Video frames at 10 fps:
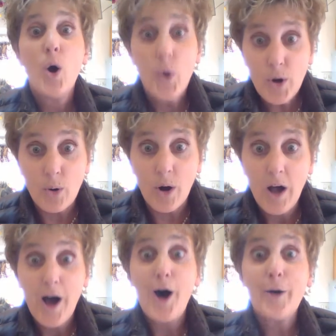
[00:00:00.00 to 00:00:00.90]
Whew.
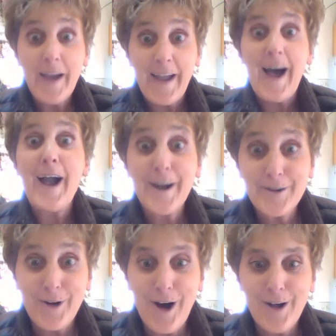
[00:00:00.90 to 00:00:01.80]
Okay, I got
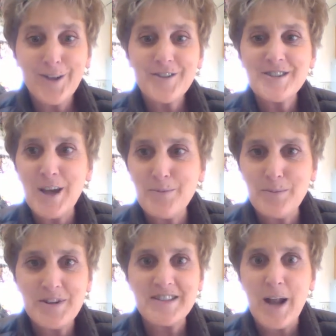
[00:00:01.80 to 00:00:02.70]
through all of the
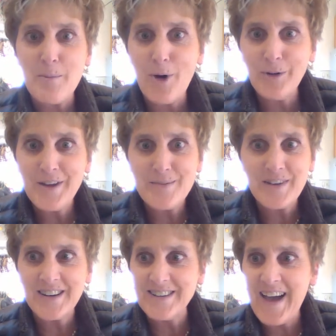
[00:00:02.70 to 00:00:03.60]
supplements and I'm only a
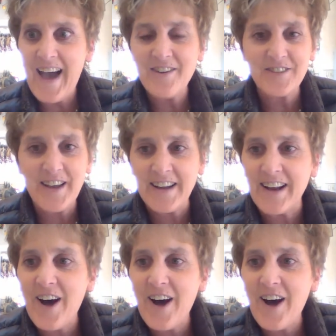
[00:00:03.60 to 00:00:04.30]
minute and a half late.